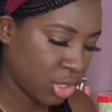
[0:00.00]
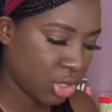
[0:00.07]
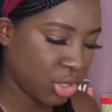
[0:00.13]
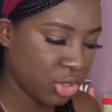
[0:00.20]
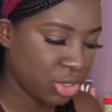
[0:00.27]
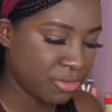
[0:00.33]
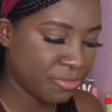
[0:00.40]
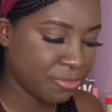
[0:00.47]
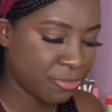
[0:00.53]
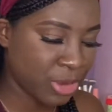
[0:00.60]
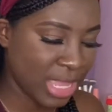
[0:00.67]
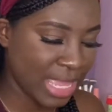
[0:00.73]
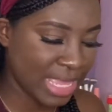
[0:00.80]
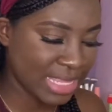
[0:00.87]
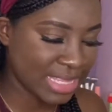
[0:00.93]
Good
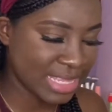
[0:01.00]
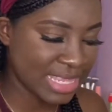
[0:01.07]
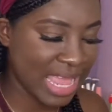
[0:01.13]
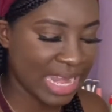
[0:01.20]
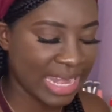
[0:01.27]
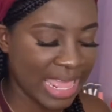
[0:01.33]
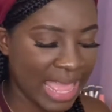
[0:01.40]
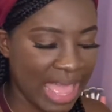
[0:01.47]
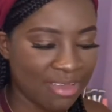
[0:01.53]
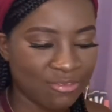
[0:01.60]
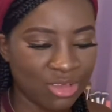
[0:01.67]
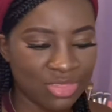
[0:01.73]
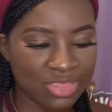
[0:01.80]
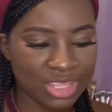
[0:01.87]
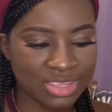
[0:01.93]
friends, and I have
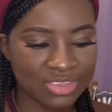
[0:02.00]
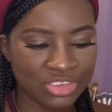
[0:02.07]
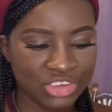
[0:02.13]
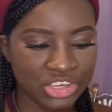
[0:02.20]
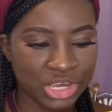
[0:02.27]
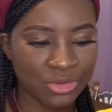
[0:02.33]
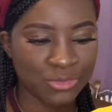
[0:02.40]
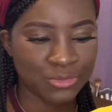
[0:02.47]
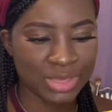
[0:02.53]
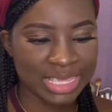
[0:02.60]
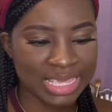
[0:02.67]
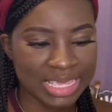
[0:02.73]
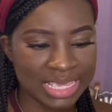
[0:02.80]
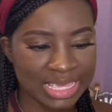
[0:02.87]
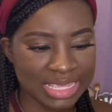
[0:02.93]
on this
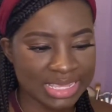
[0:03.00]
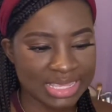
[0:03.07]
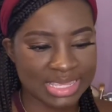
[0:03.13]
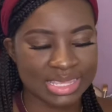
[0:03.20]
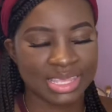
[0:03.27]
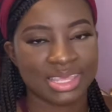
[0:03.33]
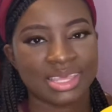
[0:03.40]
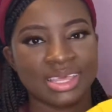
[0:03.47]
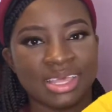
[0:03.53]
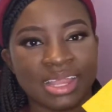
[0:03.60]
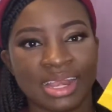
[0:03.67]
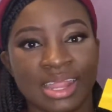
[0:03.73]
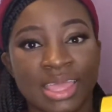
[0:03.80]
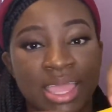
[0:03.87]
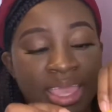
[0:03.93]
Cherise.
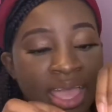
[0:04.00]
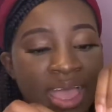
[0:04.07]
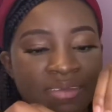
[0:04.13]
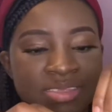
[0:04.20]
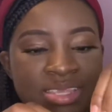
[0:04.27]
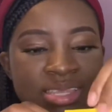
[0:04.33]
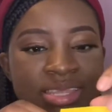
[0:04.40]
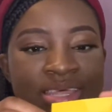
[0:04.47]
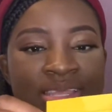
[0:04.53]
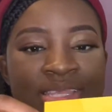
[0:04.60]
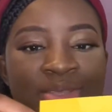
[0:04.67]
You have to see this.